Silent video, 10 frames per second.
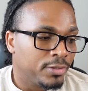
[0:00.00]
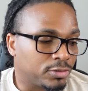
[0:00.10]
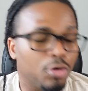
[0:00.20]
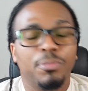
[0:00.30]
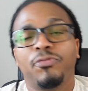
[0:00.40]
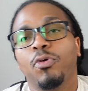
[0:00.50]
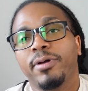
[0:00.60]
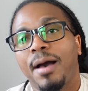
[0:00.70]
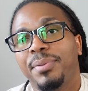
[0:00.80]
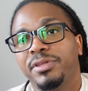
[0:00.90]
So before we
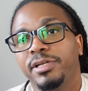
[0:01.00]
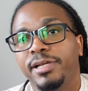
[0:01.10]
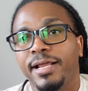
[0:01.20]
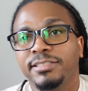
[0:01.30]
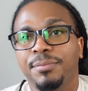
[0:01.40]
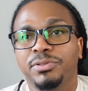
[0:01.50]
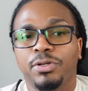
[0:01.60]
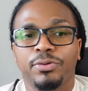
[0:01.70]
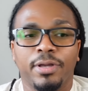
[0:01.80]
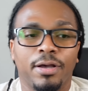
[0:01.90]
hop into today's
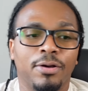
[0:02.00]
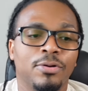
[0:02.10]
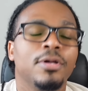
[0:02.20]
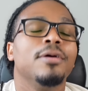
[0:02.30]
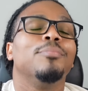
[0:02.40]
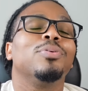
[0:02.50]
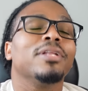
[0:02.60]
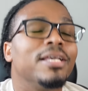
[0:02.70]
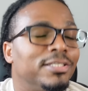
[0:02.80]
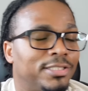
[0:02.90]
episode, y'all,
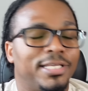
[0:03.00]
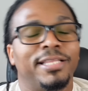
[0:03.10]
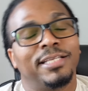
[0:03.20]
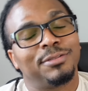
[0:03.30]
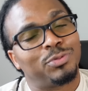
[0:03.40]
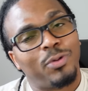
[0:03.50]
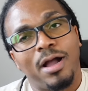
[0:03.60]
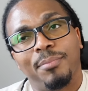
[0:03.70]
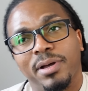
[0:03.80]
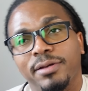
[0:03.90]
please just hit that
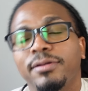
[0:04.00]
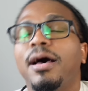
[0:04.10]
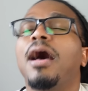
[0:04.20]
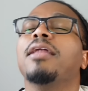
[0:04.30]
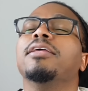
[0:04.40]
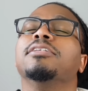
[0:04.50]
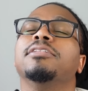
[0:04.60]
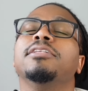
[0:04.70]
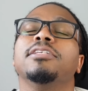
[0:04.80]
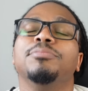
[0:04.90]
subscribe button. I this,
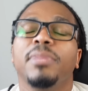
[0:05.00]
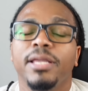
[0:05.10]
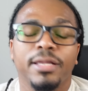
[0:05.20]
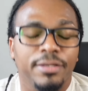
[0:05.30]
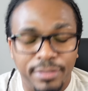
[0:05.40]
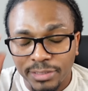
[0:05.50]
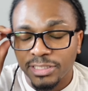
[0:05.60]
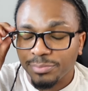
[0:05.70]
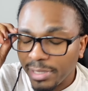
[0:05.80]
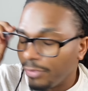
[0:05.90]
this is me. This
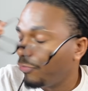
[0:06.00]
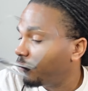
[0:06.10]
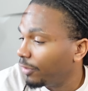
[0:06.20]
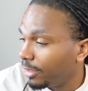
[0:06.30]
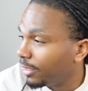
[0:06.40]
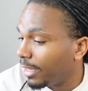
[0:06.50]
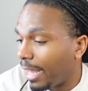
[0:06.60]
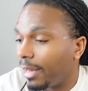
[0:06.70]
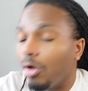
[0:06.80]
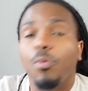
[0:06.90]
is me feeling like
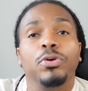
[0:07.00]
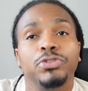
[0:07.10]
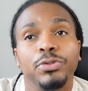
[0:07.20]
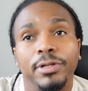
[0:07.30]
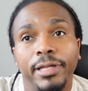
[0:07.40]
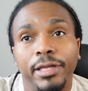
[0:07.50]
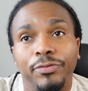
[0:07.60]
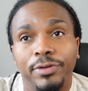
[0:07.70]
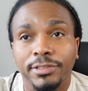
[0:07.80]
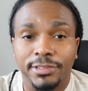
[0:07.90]
I don't want you to
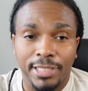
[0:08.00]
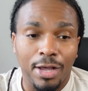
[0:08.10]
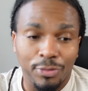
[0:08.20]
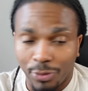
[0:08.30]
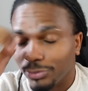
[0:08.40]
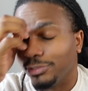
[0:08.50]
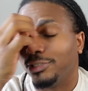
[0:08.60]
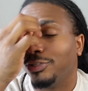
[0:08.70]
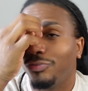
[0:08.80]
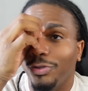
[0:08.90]
leave. This is how
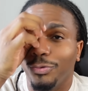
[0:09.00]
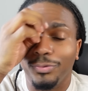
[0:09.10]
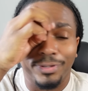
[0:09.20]
narcissists feel.